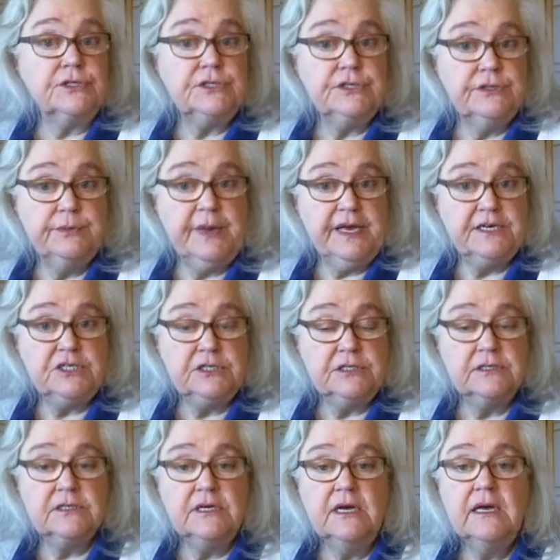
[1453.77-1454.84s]
to the
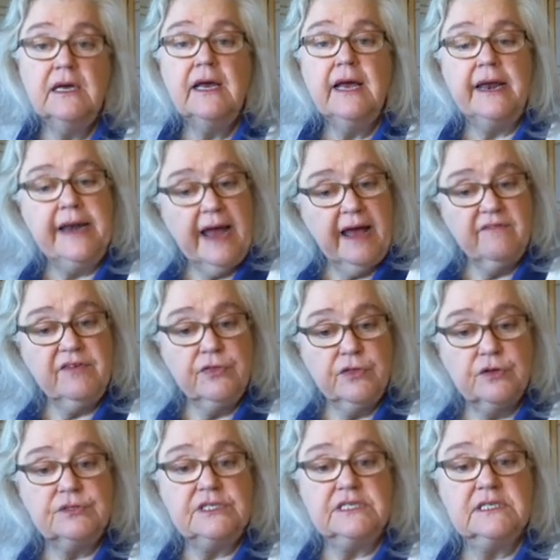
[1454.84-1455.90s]
patient and having
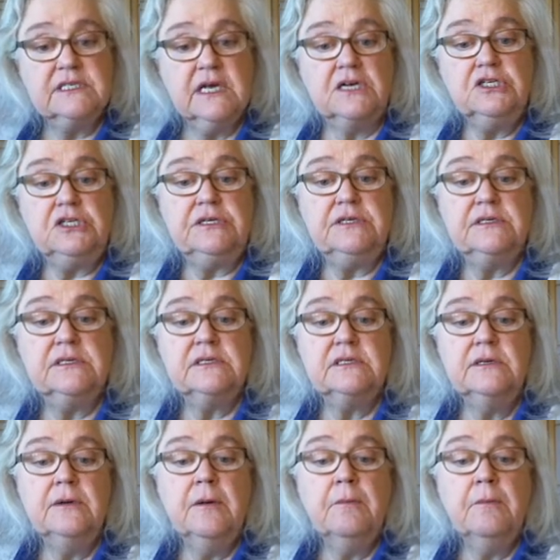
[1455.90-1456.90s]
those discussions.